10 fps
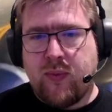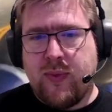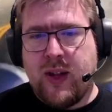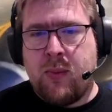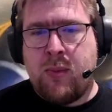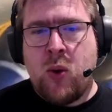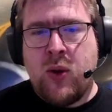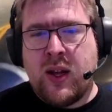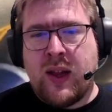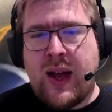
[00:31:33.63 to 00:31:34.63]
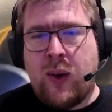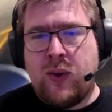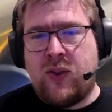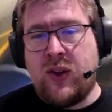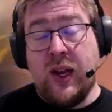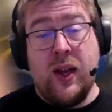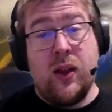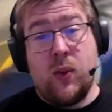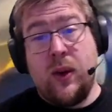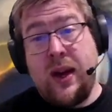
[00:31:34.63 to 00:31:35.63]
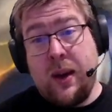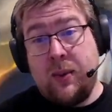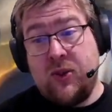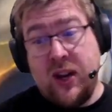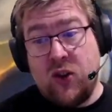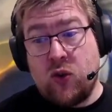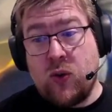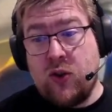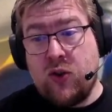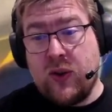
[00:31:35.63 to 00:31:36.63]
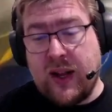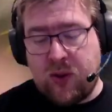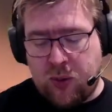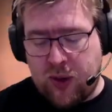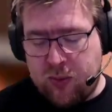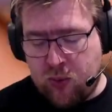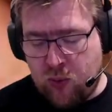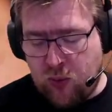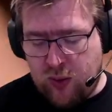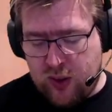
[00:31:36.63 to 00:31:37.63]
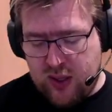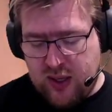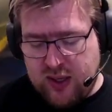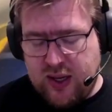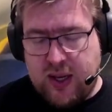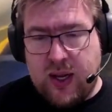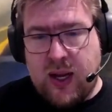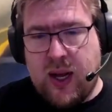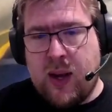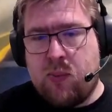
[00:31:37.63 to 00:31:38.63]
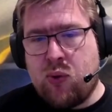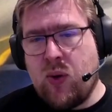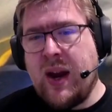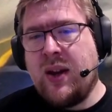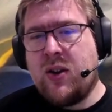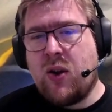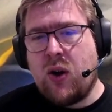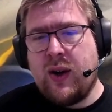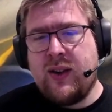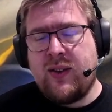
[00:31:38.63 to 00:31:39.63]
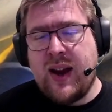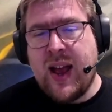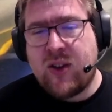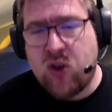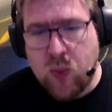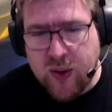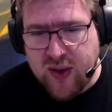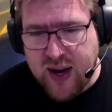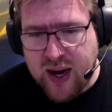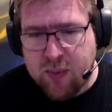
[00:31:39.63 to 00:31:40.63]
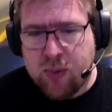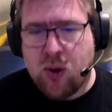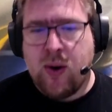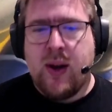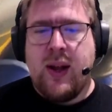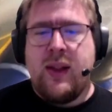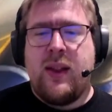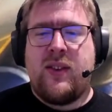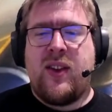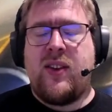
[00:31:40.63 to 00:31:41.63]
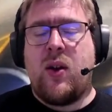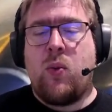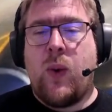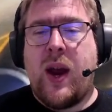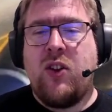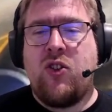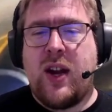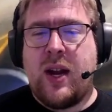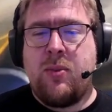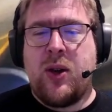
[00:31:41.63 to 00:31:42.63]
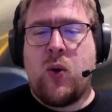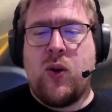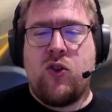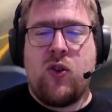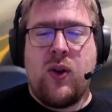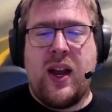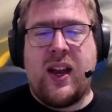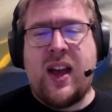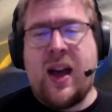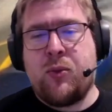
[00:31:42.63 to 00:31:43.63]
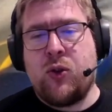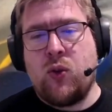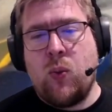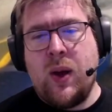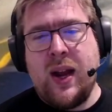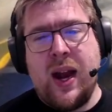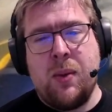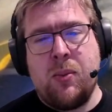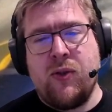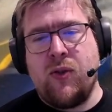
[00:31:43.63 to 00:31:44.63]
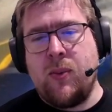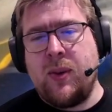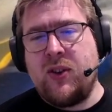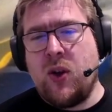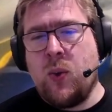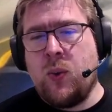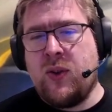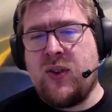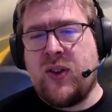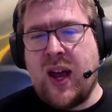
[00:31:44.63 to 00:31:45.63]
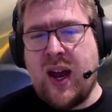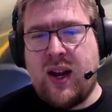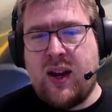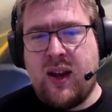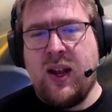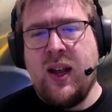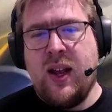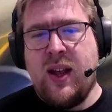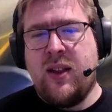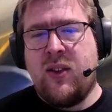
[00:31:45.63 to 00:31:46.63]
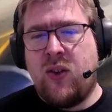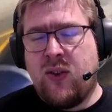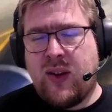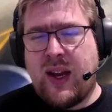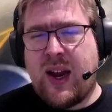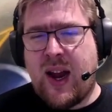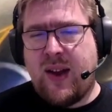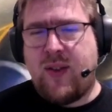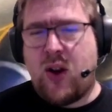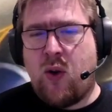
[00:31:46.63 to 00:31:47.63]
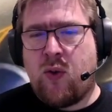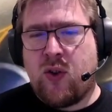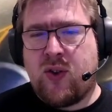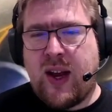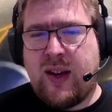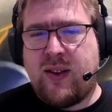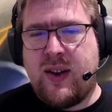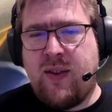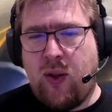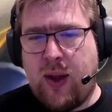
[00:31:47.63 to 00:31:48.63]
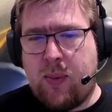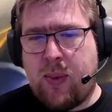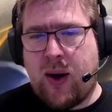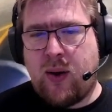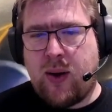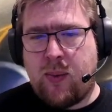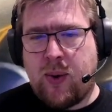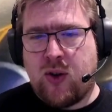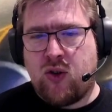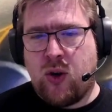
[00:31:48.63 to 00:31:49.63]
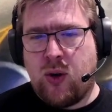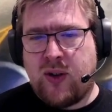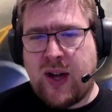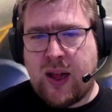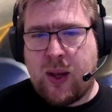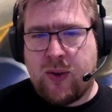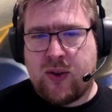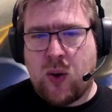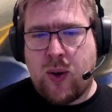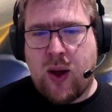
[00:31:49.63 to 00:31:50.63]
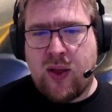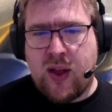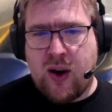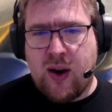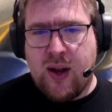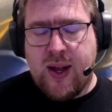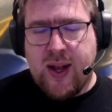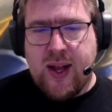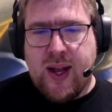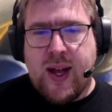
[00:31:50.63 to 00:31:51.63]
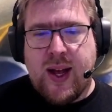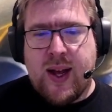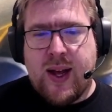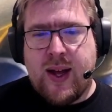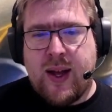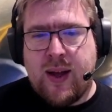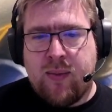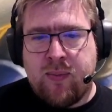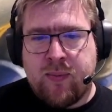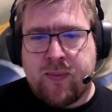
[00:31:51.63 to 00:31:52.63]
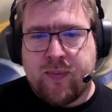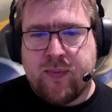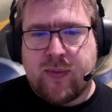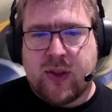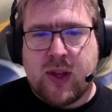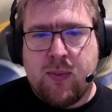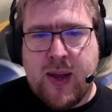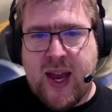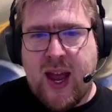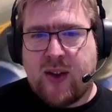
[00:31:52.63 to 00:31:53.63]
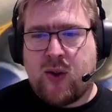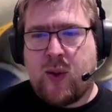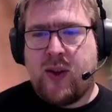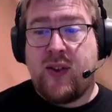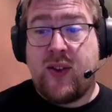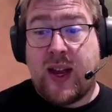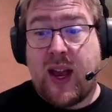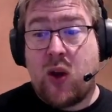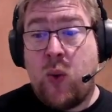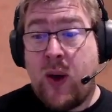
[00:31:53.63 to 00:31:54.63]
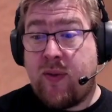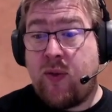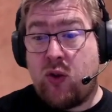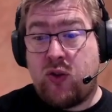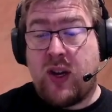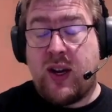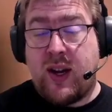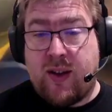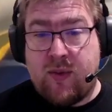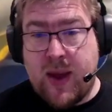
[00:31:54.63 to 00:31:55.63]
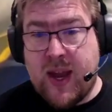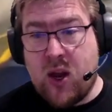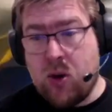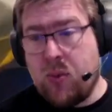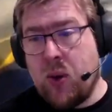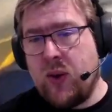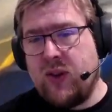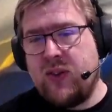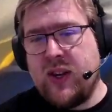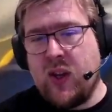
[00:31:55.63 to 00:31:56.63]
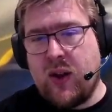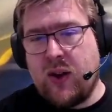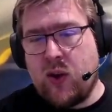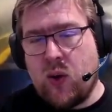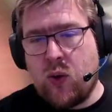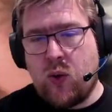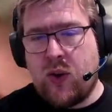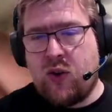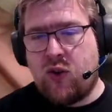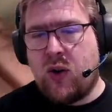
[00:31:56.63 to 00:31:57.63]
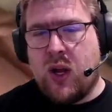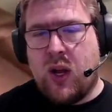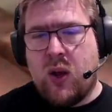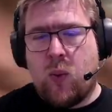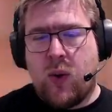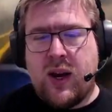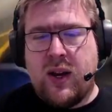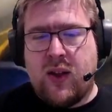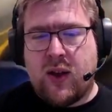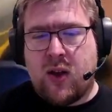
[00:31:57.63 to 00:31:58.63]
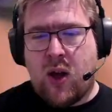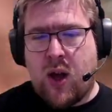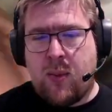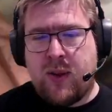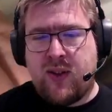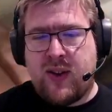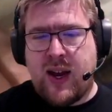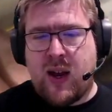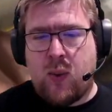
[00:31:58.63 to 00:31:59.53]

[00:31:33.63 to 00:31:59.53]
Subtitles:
Ammonia Clouds, 3 damage to each creature. That's pretty brutal. Brain Dart is an action with an amber that says enrage an enemy creature. It captures 1 amber from its own side. This looks like kind of an oversized Niffle-Ape. I'm not sure exactly what's going on there. But yeah, so this is like a quick version of making your opponent steal onto their own creature. We're into the commons now.